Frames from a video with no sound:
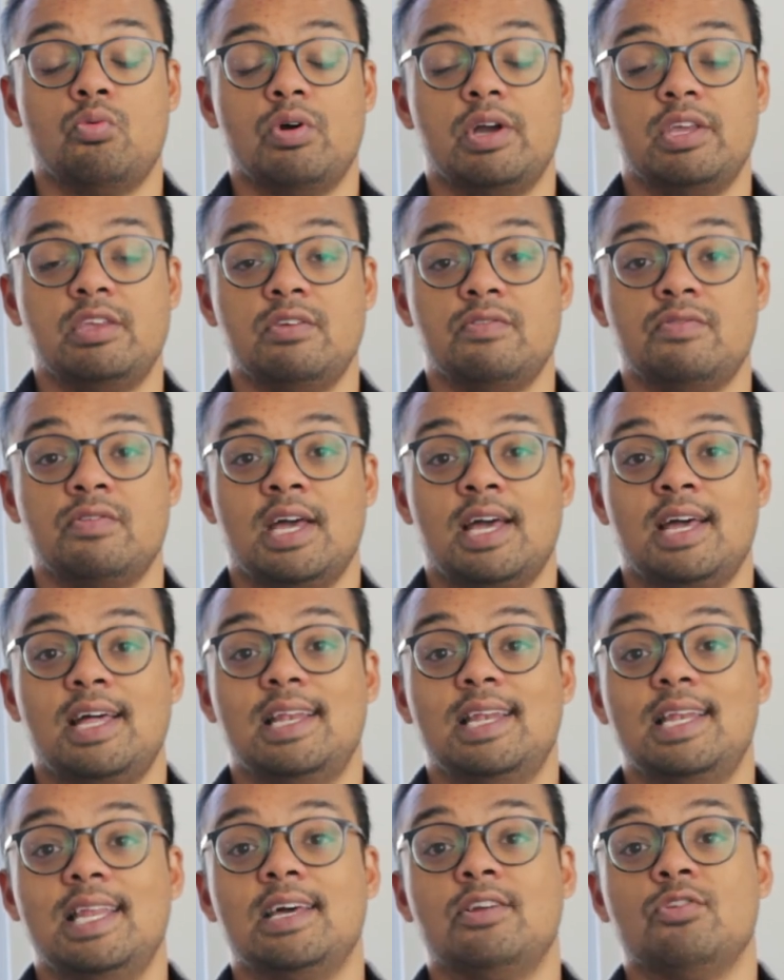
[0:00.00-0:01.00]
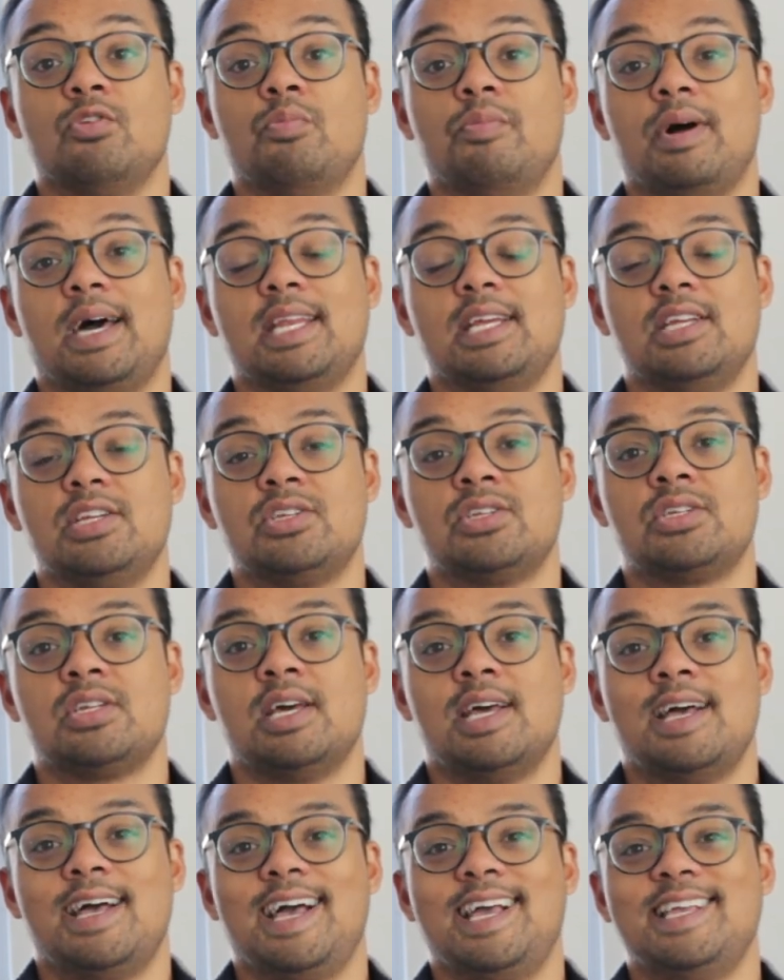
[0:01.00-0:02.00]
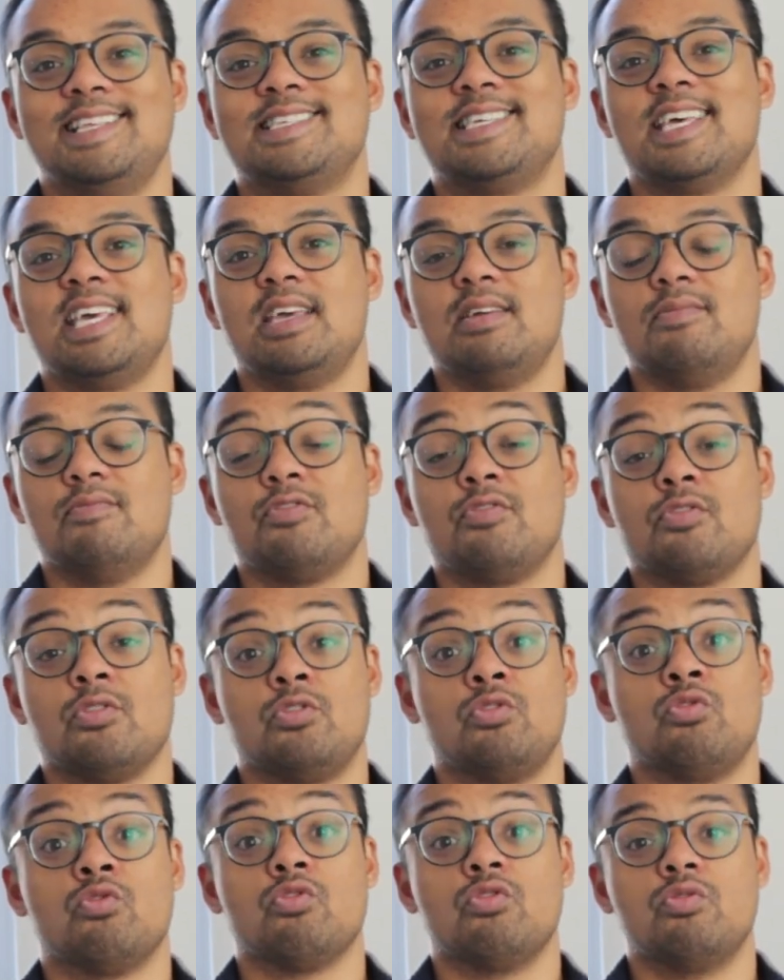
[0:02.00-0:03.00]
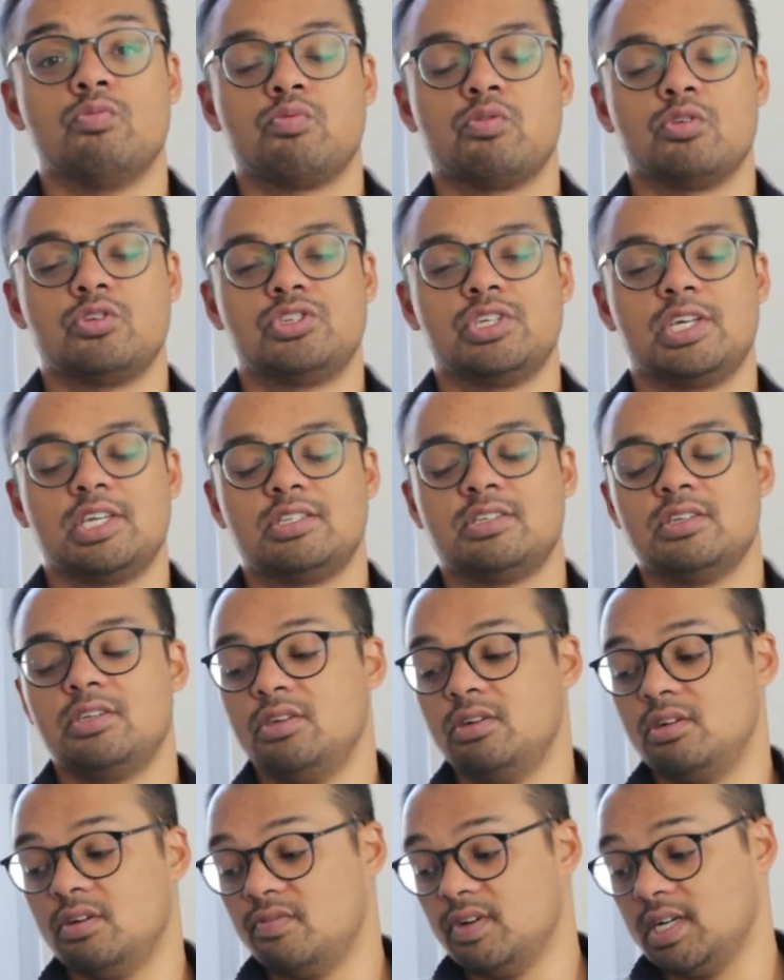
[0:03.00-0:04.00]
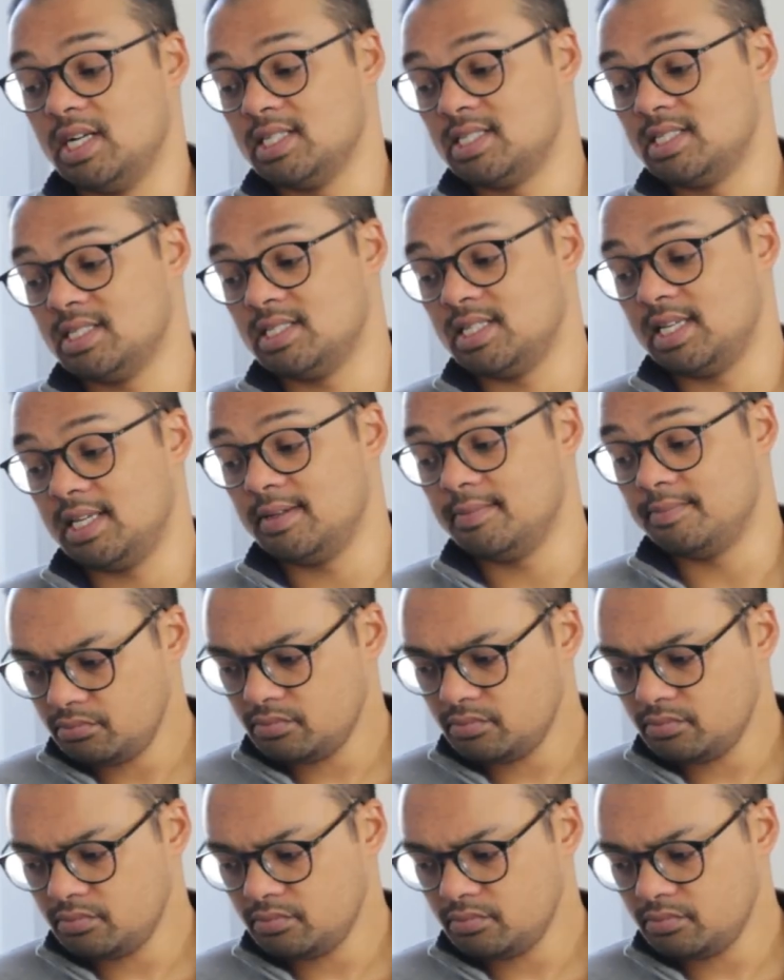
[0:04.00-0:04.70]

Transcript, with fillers: where you've led or managed a team for a group project at university.